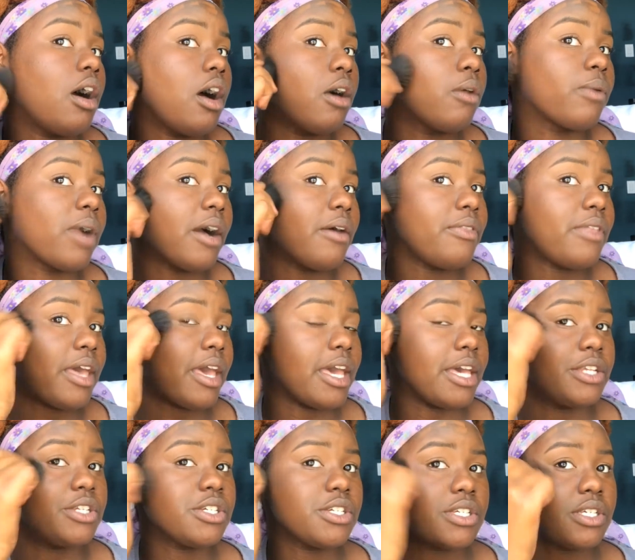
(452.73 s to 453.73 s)
around the
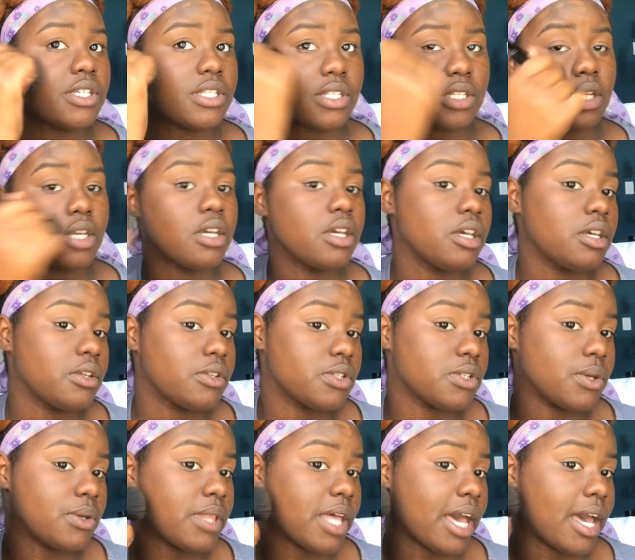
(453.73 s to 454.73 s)
edges
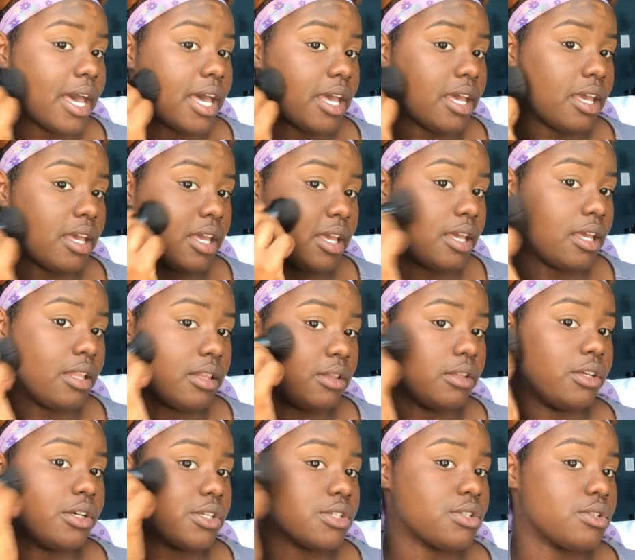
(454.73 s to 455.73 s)
so that it
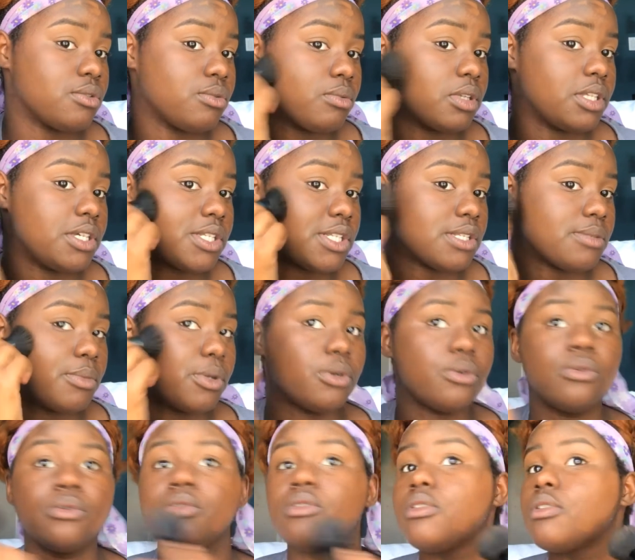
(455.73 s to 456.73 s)
looks really
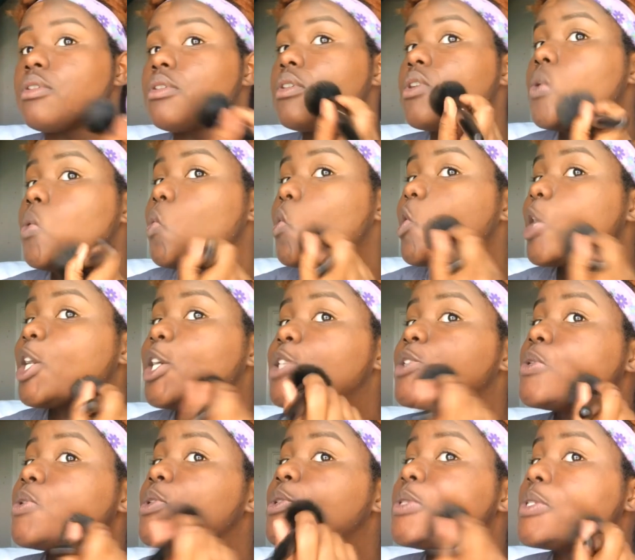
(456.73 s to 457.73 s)
smooth,
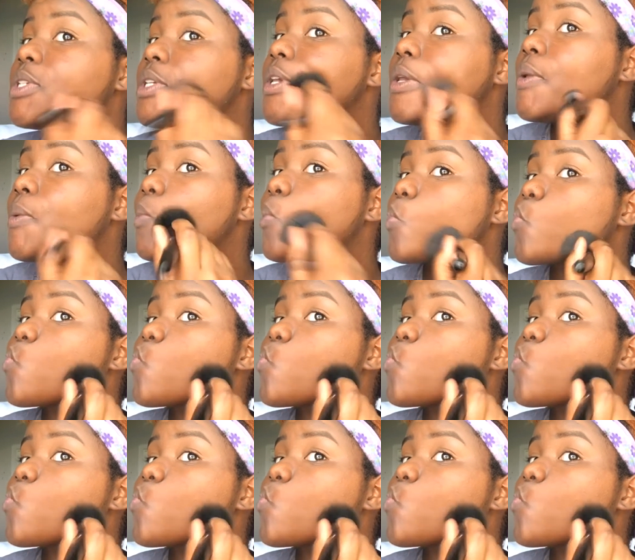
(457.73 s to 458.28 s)
as you can see.